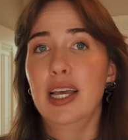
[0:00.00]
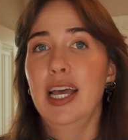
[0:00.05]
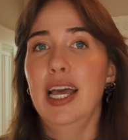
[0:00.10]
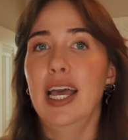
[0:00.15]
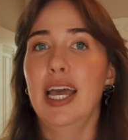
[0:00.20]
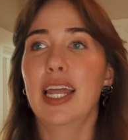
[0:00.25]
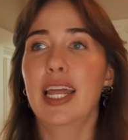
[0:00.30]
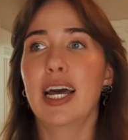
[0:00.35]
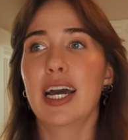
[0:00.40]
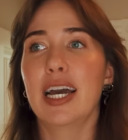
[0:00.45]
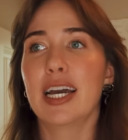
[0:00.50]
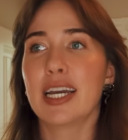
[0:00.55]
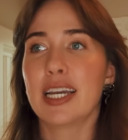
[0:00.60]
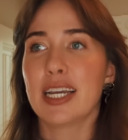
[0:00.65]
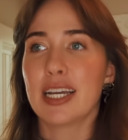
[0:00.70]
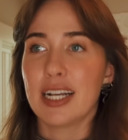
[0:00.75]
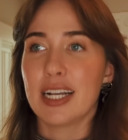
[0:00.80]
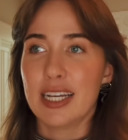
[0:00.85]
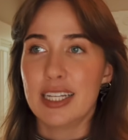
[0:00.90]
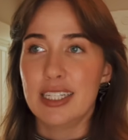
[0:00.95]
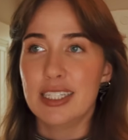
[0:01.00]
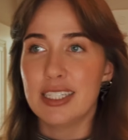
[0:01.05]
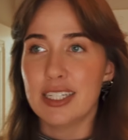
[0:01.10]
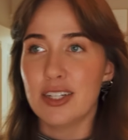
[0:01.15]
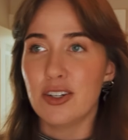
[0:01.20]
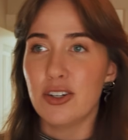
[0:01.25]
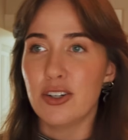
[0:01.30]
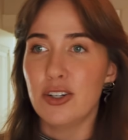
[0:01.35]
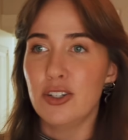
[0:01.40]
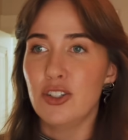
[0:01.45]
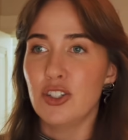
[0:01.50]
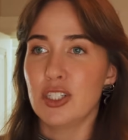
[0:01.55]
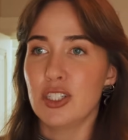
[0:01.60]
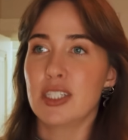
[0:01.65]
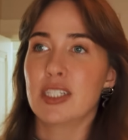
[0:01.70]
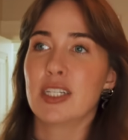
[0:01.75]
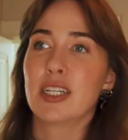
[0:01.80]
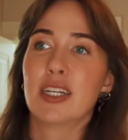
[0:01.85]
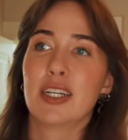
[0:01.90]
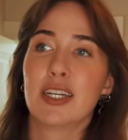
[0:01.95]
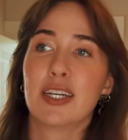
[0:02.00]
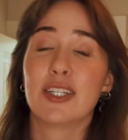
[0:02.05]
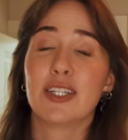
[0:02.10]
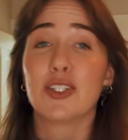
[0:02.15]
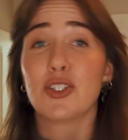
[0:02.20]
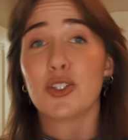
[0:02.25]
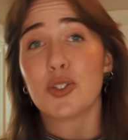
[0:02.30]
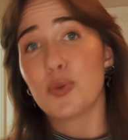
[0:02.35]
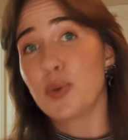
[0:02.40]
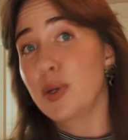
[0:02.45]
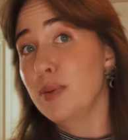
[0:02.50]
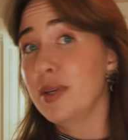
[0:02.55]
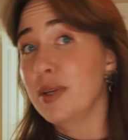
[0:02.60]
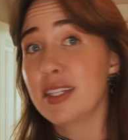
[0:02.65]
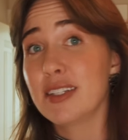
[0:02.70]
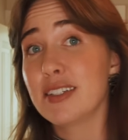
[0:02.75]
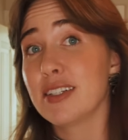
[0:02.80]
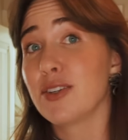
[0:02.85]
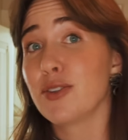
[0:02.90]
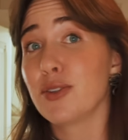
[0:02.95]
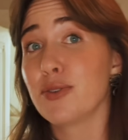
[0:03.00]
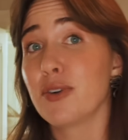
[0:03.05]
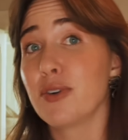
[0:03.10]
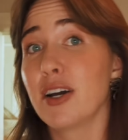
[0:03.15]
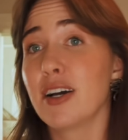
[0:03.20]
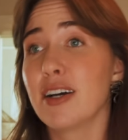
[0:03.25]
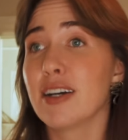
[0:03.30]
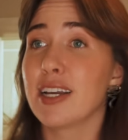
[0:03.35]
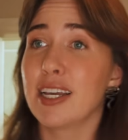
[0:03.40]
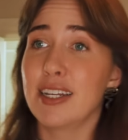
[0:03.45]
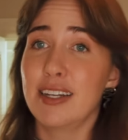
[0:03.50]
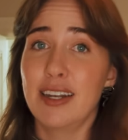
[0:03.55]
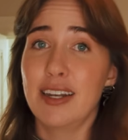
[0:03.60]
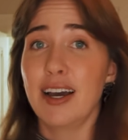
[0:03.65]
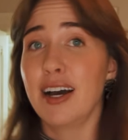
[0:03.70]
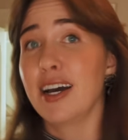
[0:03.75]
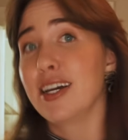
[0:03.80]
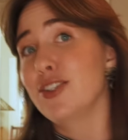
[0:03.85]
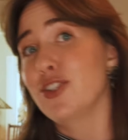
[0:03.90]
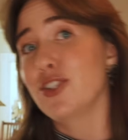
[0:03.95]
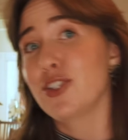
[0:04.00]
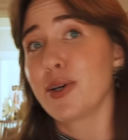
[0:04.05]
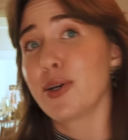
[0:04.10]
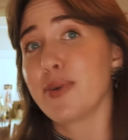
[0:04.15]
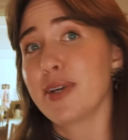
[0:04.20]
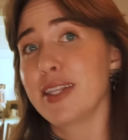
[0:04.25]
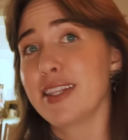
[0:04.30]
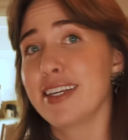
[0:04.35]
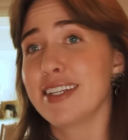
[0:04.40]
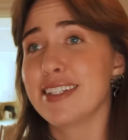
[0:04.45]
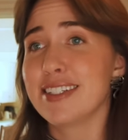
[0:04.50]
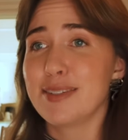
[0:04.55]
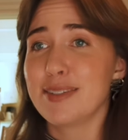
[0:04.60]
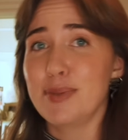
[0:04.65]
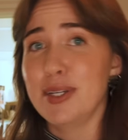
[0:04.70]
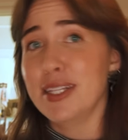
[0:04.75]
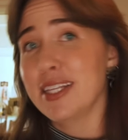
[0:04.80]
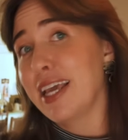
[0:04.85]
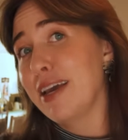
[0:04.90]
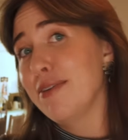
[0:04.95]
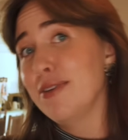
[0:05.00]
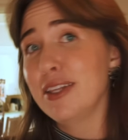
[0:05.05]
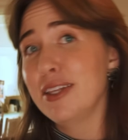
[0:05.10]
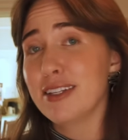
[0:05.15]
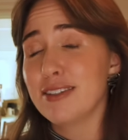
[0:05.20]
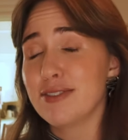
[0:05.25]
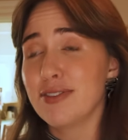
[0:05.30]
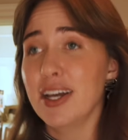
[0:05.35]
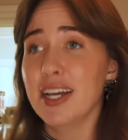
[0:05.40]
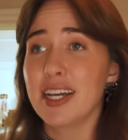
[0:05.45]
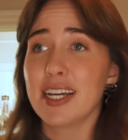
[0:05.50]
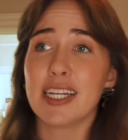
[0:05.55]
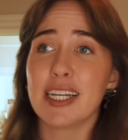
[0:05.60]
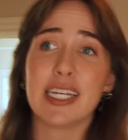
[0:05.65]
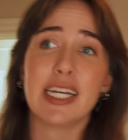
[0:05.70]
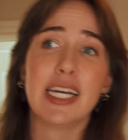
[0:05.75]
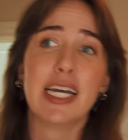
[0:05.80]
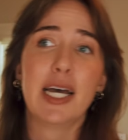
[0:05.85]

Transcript: And I considered just sweeping this under the rug and not showing this and being like, everything's fine.